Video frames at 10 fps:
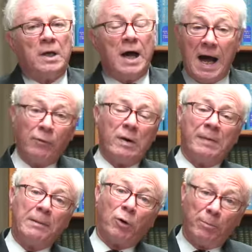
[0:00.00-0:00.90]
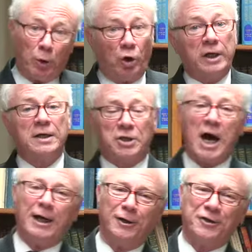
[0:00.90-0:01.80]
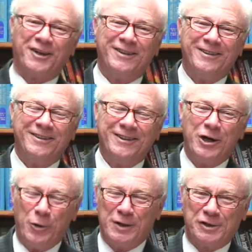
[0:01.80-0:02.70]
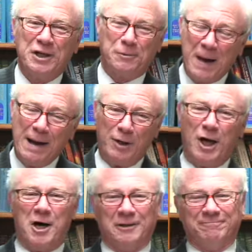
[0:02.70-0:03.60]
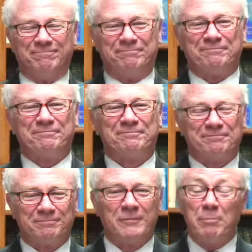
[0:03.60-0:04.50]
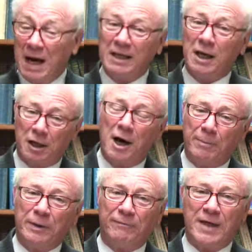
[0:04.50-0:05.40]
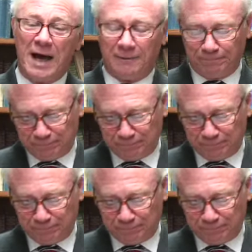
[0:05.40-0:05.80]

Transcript: I remember a book entitled, Who is This Babylon? Might get a copy of that.